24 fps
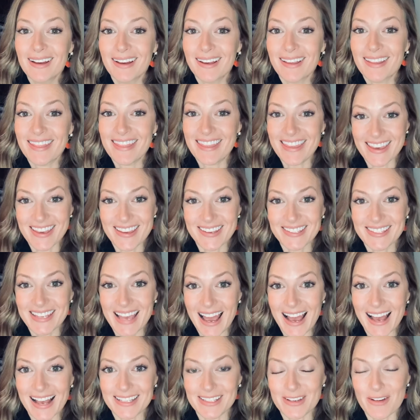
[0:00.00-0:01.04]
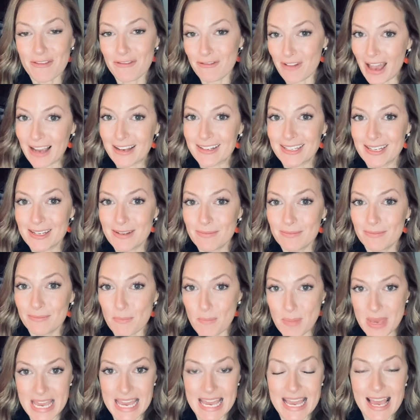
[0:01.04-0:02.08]
this has affected
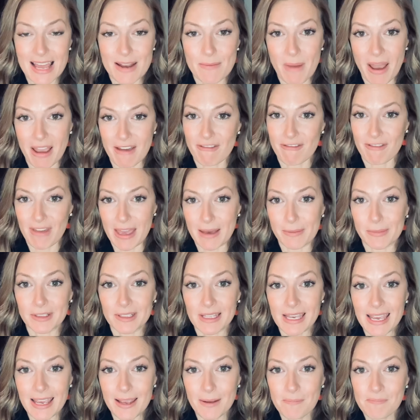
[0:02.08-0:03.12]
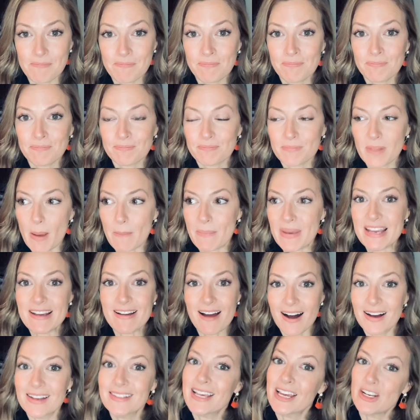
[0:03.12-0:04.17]
me and my family,
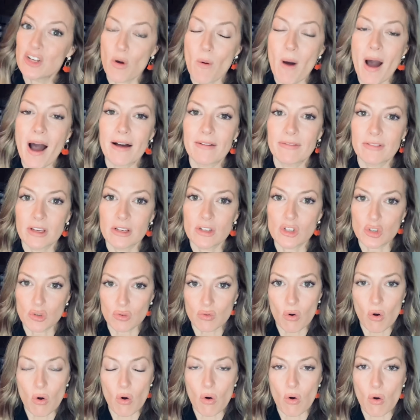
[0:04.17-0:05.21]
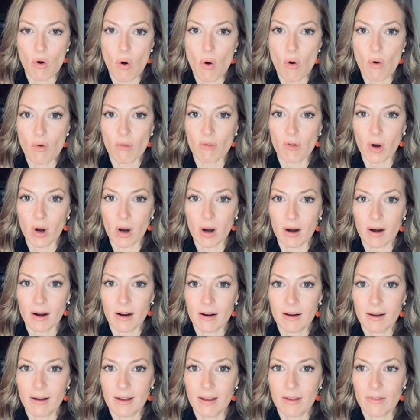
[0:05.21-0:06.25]
because I don't have control over
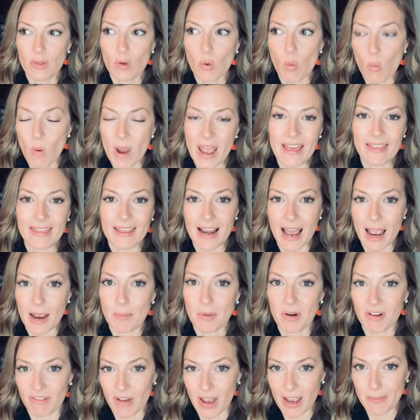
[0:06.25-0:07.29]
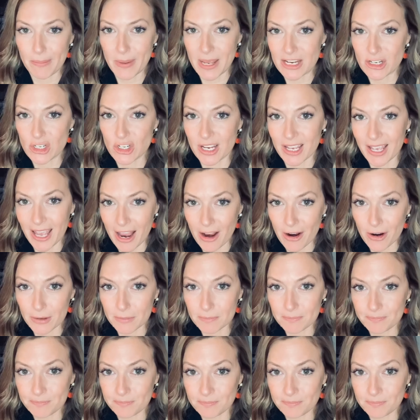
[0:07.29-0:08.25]
the way that I provide patient care.